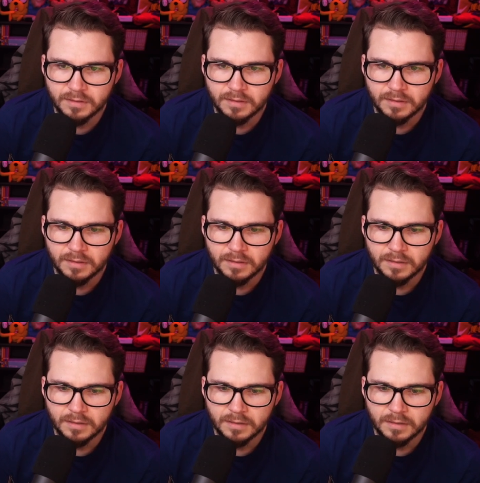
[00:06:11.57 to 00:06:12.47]

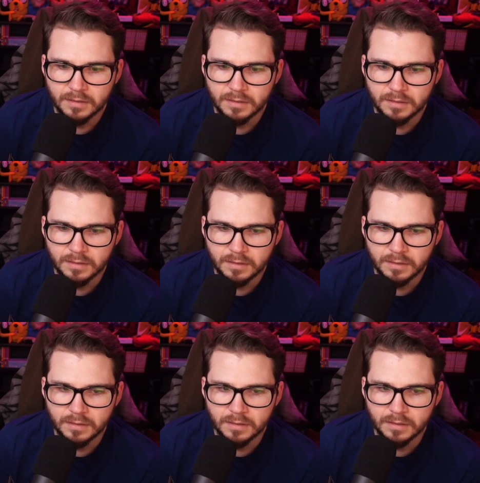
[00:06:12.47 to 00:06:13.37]

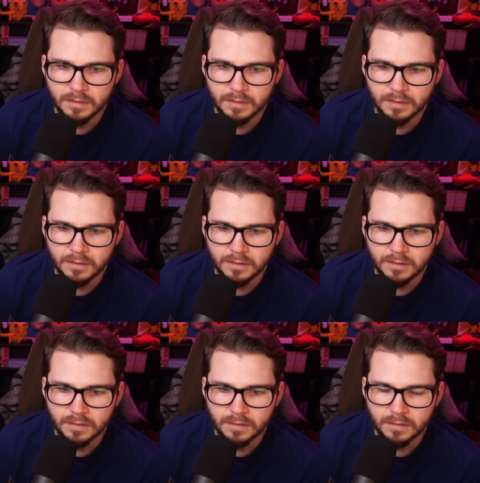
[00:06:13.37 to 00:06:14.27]

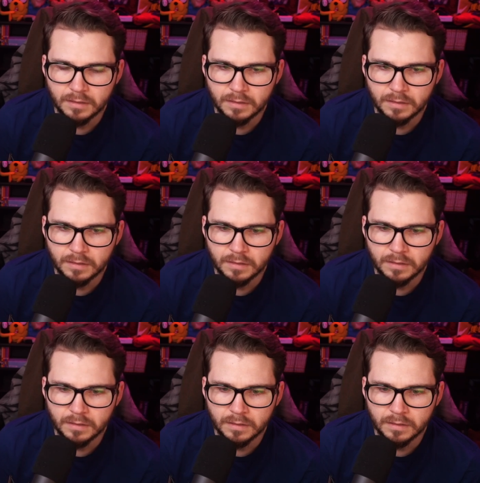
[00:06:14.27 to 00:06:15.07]
Nobody speaks.